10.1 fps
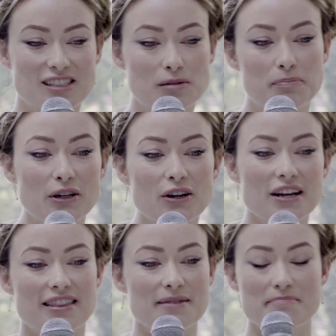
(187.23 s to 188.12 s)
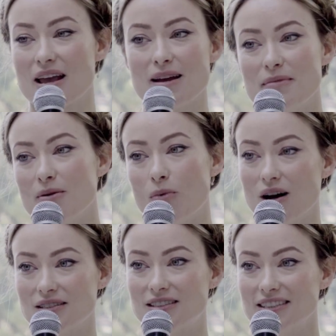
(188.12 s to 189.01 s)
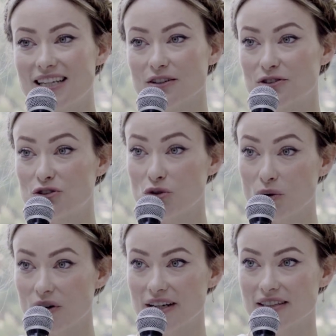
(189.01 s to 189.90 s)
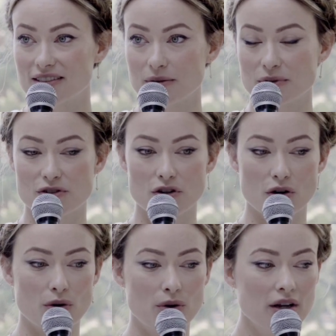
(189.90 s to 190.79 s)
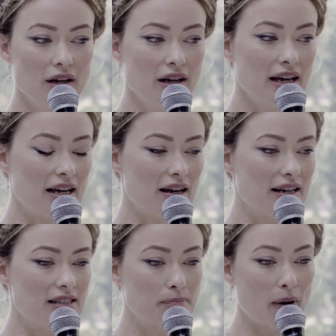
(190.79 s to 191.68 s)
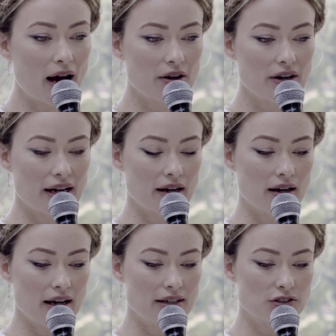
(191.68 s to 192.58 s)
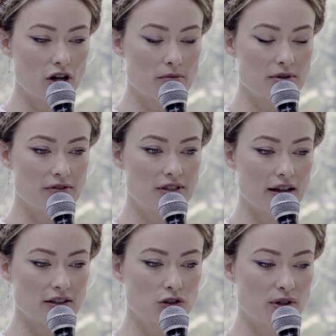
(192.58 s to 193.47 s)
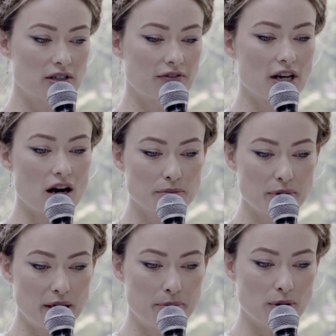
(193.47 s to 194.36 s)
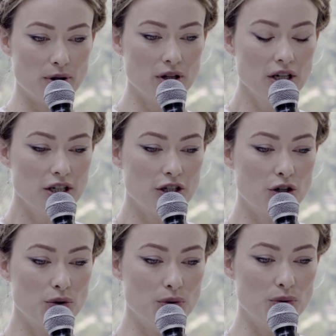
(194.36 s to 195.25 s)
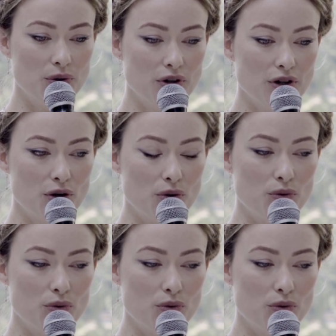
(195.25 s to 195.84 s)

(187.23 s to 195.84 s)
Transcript: the spirit that made me want to tell stories. It was so inspiring in terms of telling stories of young people who